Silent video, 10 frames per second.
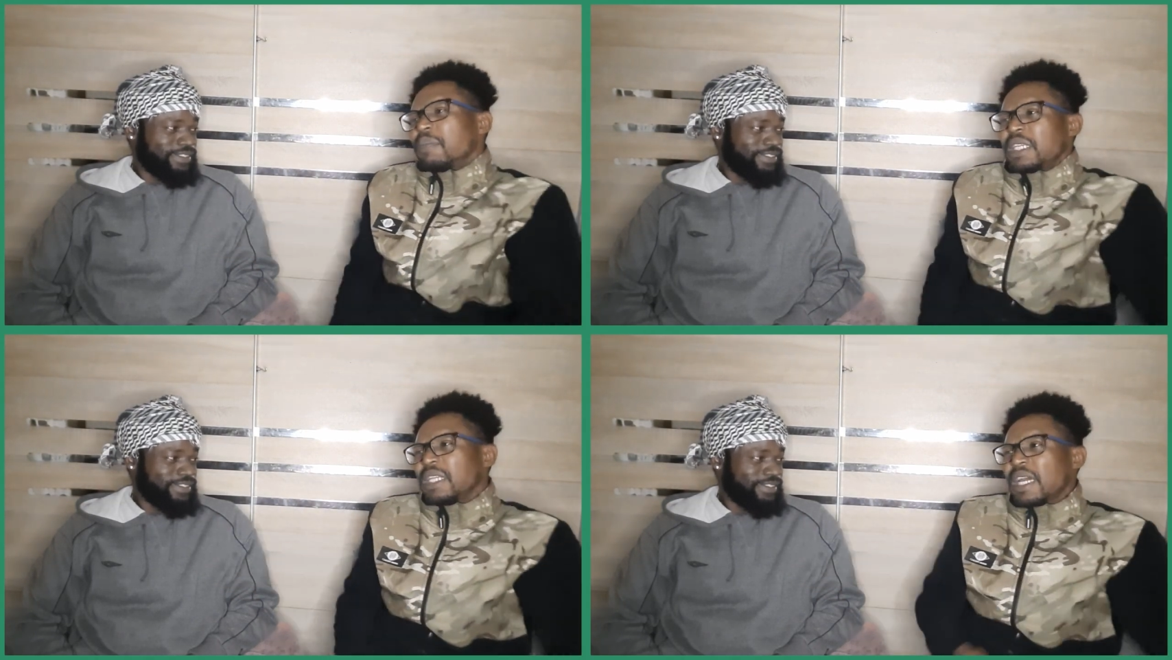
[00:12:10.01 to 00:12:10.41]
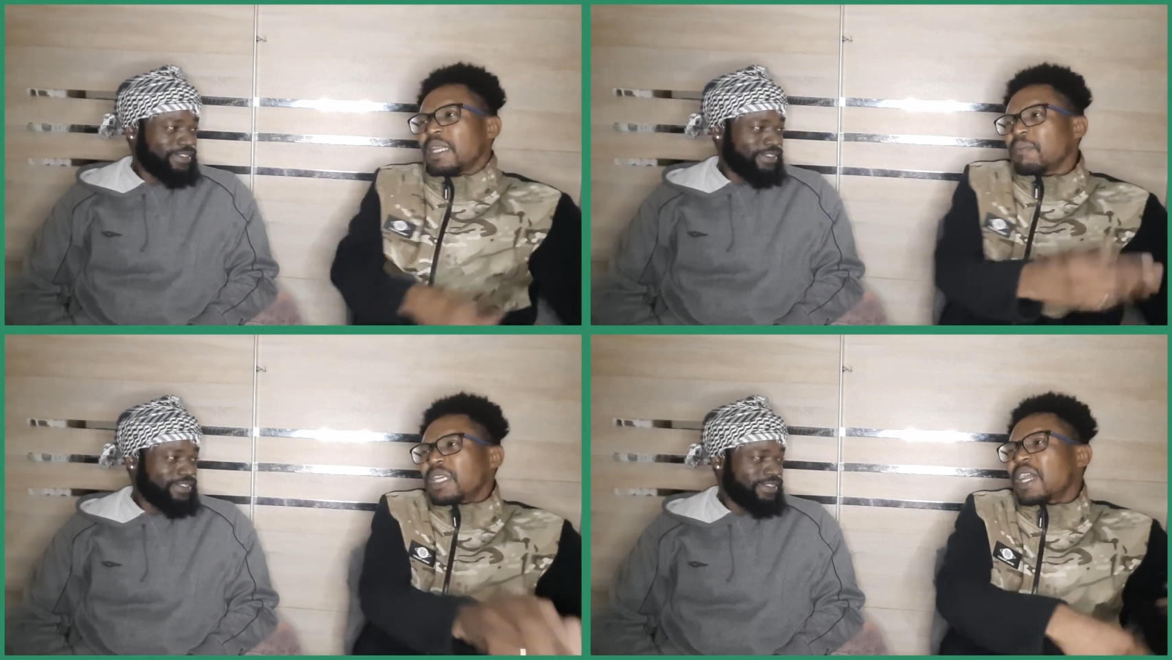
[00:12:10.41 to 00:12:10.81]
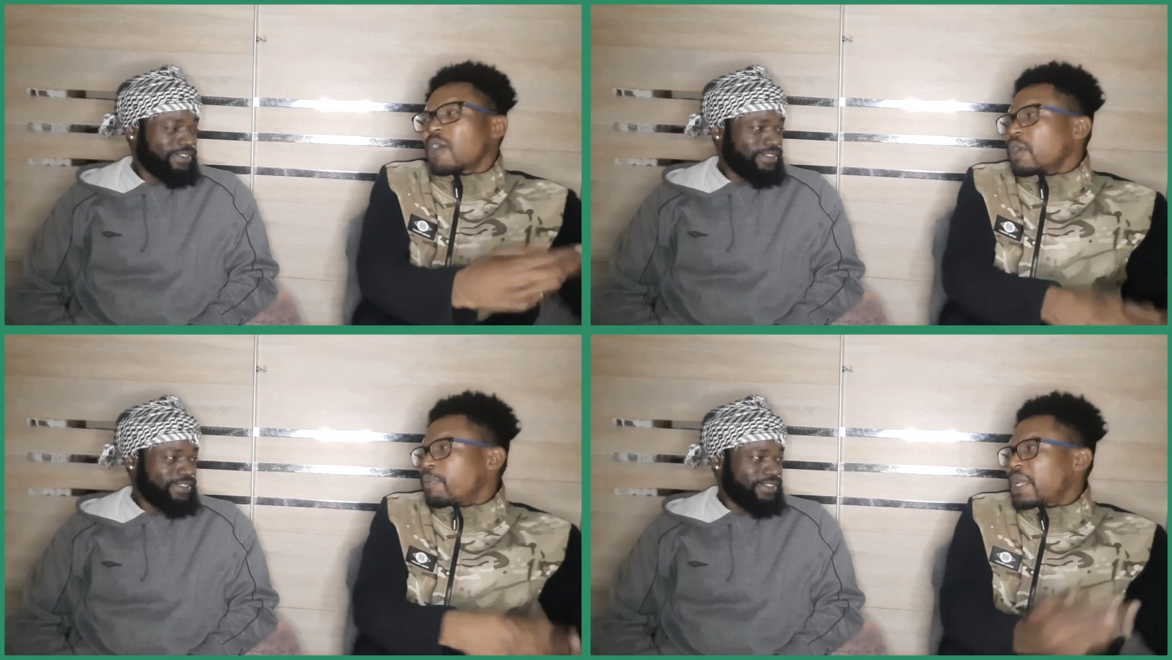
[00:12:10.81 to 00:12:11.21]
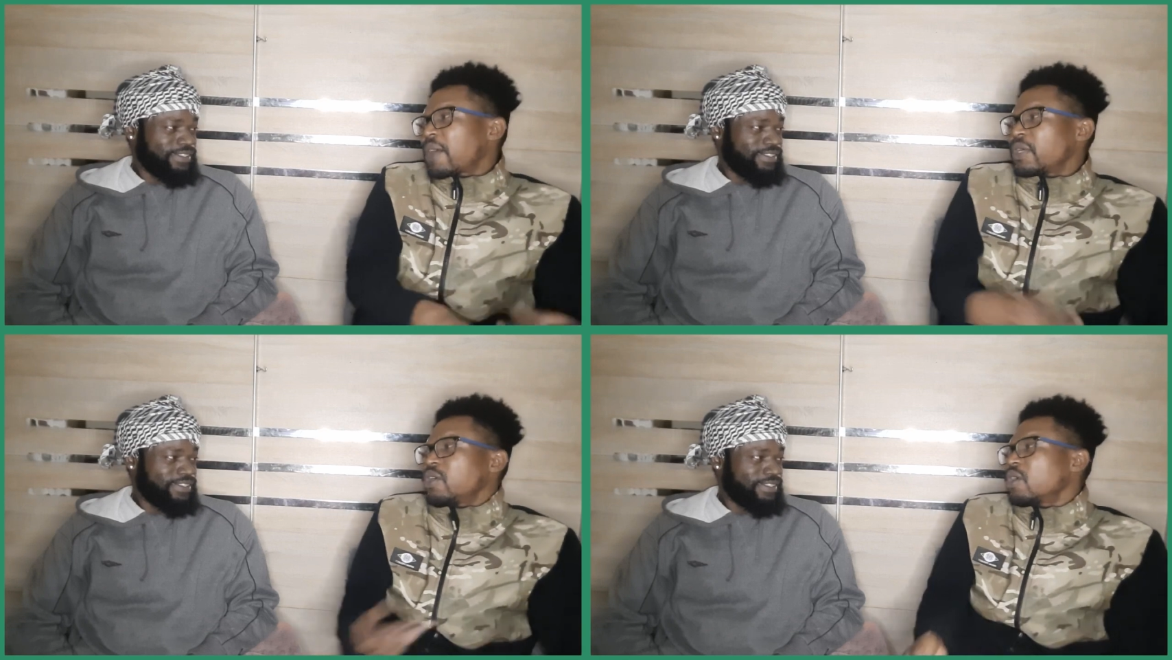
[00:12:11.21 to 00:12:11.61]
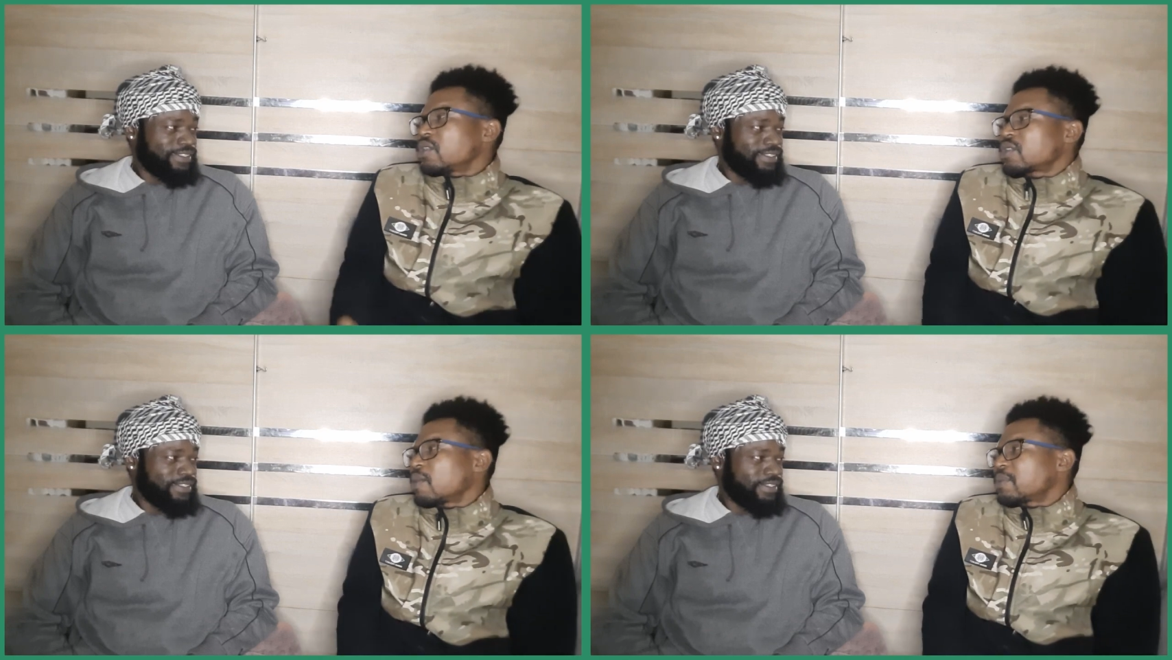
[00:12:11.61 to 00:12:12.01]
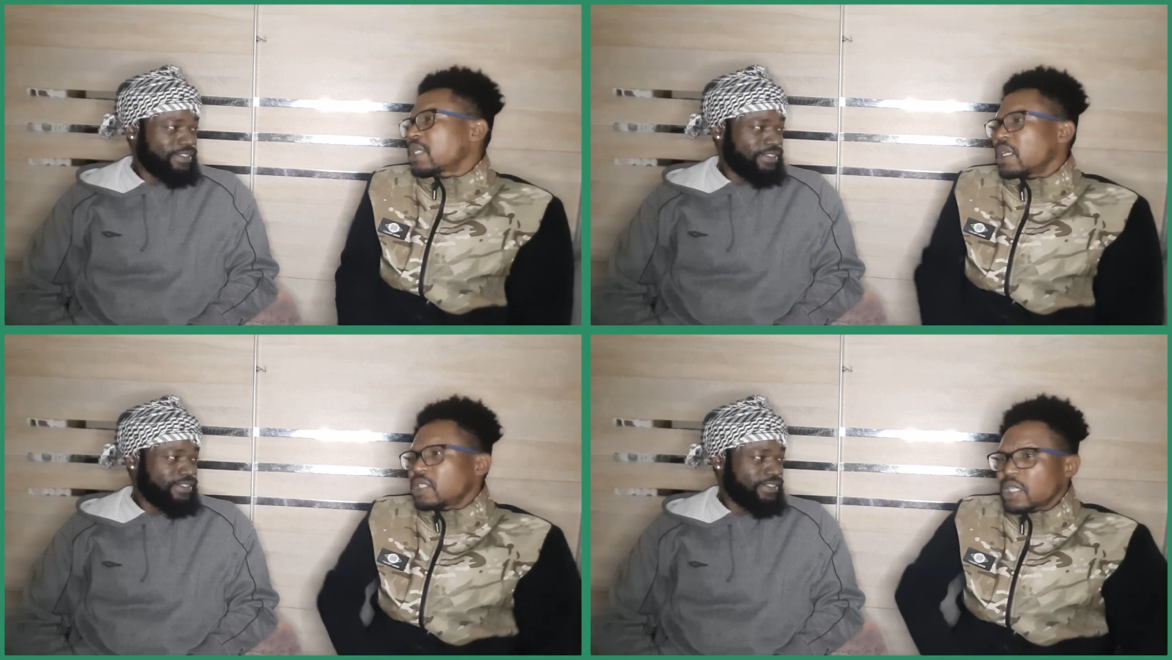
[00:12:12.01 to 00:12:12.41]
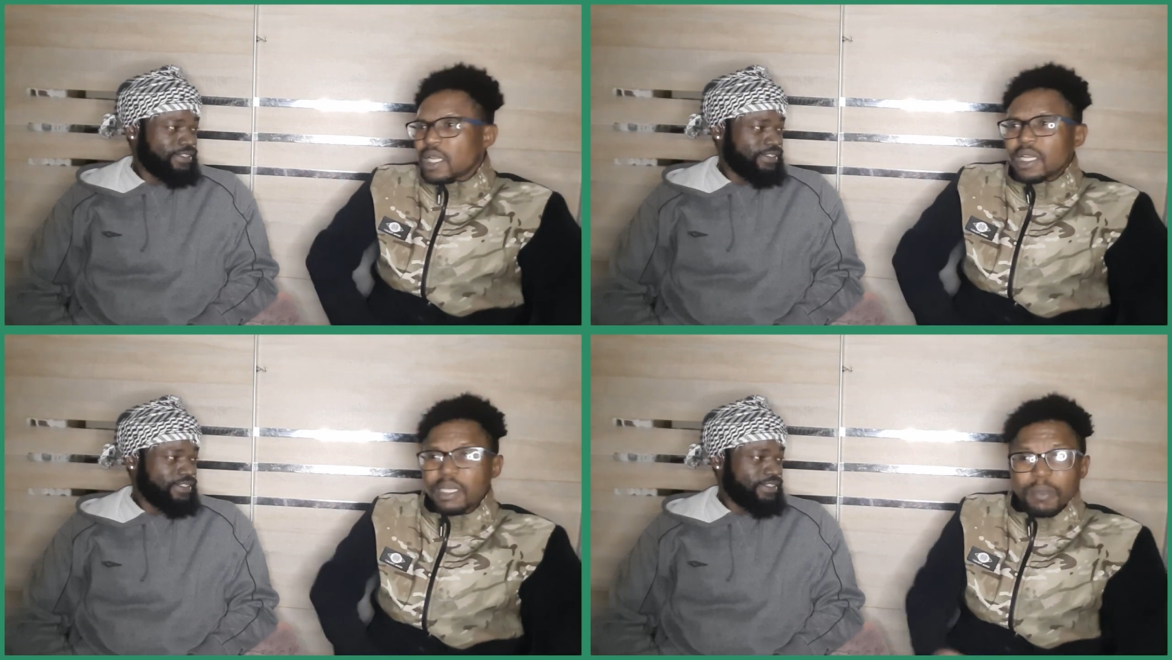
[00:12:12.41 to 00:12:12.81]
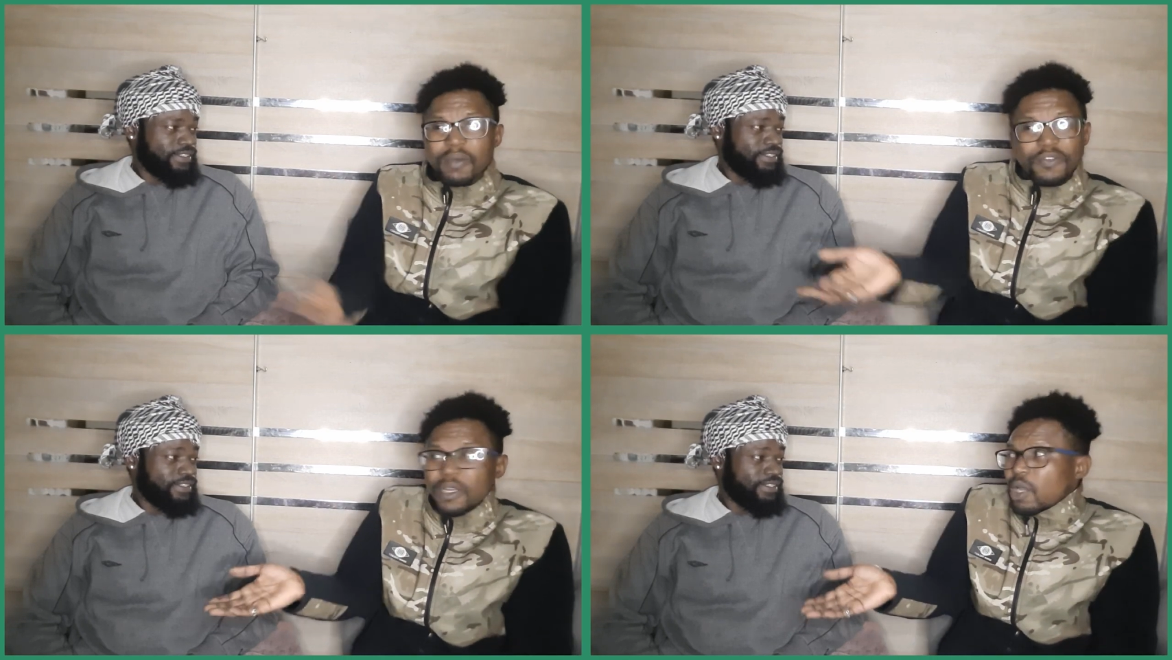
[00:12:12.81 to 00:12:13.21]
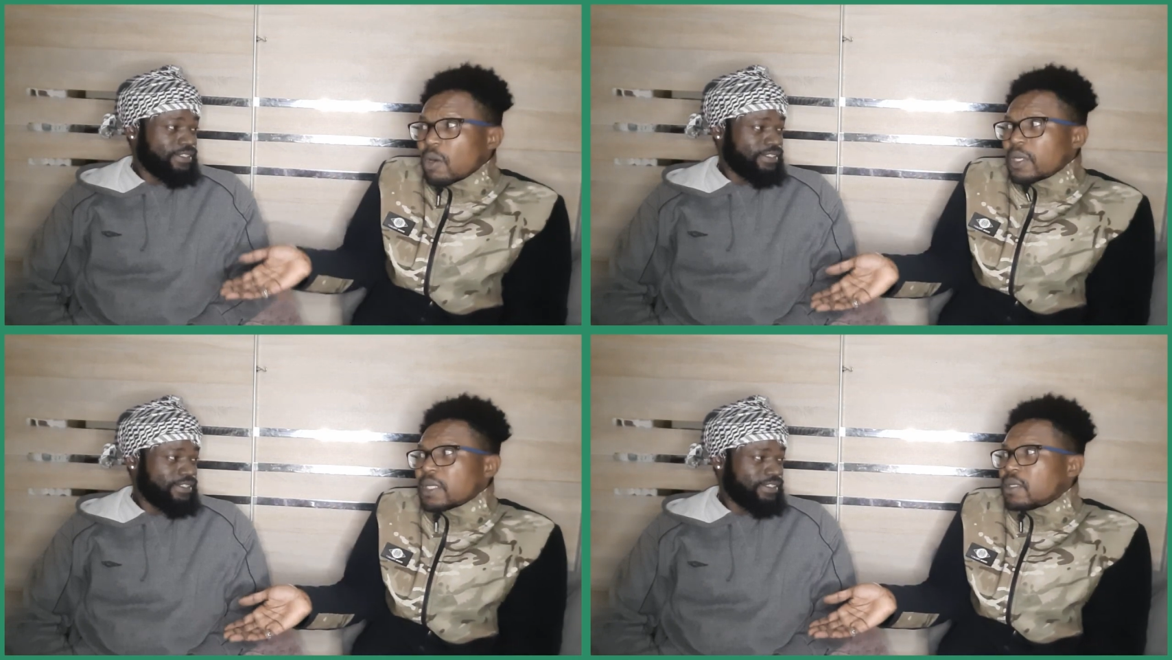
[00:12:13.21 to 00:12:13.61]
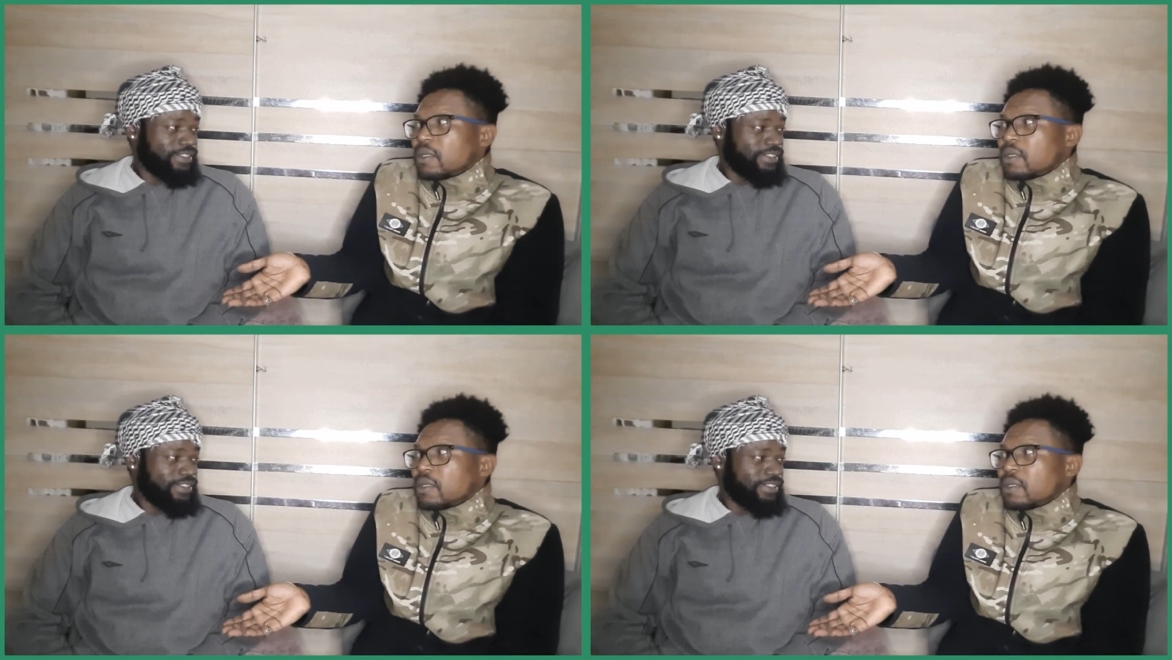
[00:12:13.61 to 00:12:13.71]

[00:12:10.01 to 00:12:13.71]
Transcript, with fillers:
Speaker 1: beaten, and him can't reply with nothing substantial. Him have to allow it.